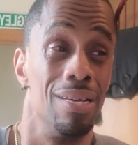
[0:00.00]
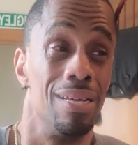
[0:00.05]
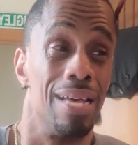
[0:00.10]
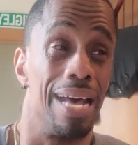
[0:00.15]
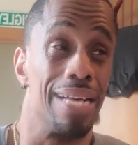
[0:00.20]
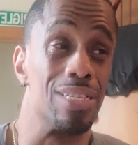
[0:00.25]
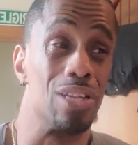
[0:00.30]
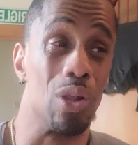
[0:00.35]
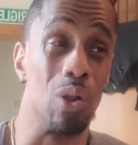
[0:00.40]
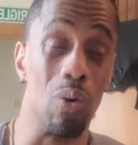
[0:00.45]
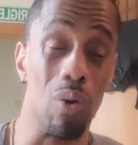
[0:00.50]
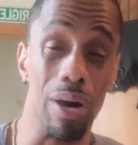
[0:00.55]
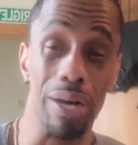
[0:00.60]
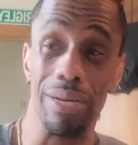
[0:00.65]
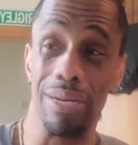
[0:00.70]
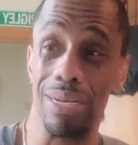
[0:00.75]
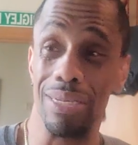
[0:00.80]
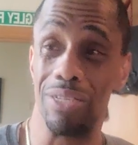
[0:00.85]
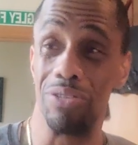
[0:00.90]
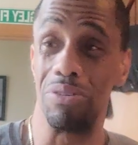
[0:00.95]
as
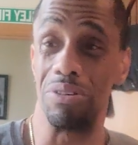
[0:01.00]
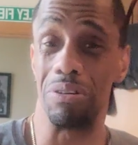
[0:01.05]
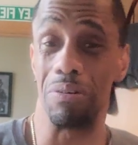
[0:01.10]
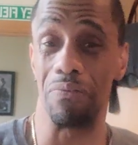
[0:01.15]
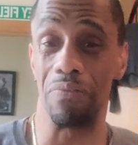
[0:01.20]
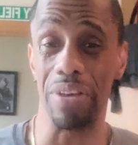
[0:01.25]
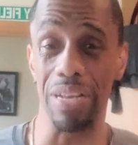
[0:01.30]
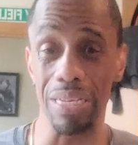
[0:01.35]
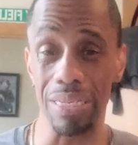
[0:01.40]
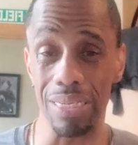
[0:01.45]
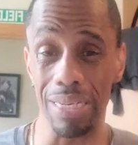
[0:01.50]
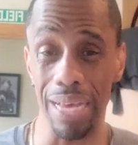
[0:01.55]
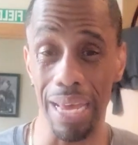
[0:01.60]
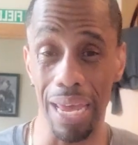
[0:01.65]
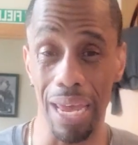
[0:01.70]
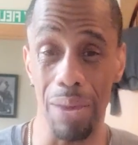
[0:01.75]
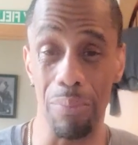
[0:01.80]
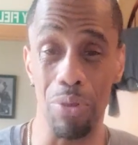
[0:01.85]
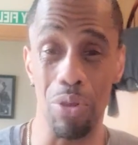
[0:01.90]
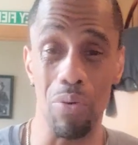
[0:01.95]
lawyers, you're a defense
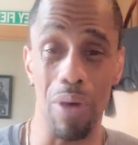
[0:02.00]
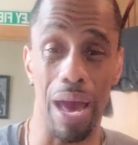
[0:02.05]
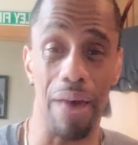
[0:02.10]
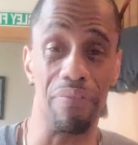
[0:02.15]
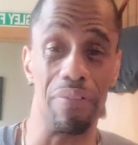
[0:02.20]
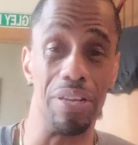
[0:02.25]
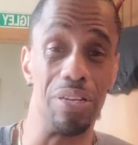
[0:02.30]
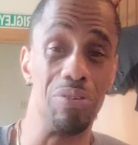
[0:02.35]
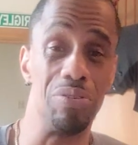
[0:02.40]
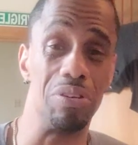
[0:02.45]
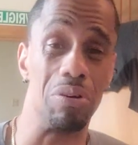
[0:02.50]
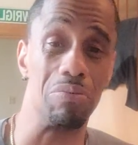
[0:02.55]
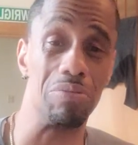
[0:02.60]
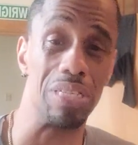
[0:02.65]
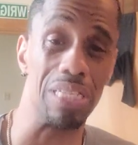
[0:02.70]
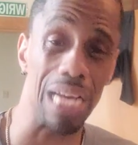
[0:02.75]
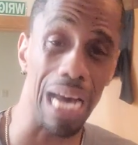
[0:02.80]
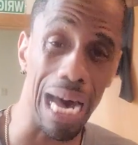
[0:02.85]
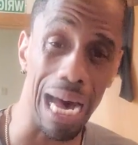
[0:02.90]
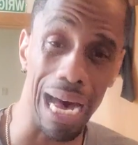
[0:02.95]
team, you have to do your
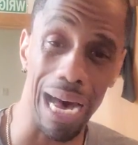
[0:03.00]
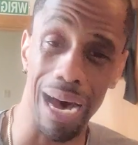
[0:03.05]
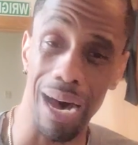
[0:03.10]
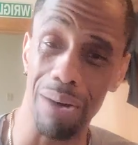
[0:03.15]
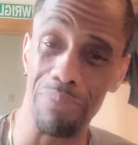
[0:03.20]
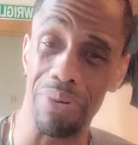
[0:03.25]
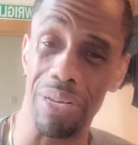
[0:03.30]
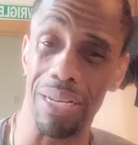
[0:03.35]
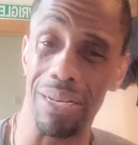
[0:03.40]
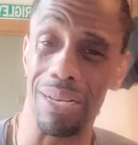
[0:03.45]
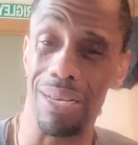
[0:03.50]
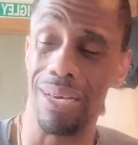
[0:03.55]
job, and